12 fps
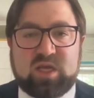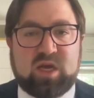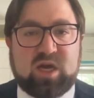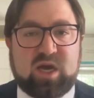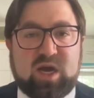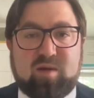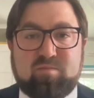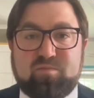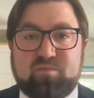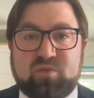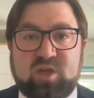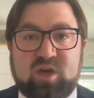
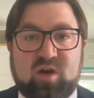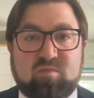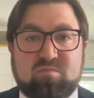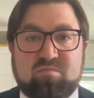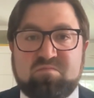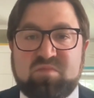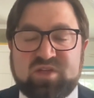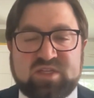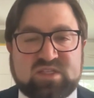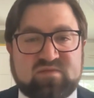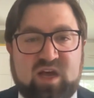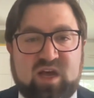millions
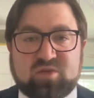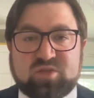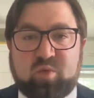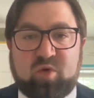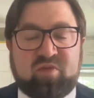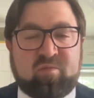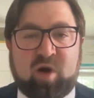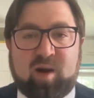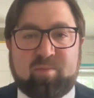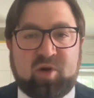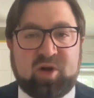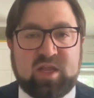of dollars worth of
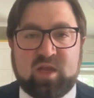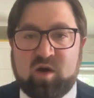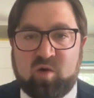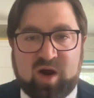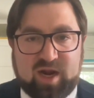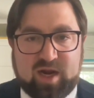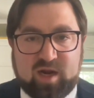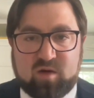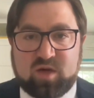property in Ohio?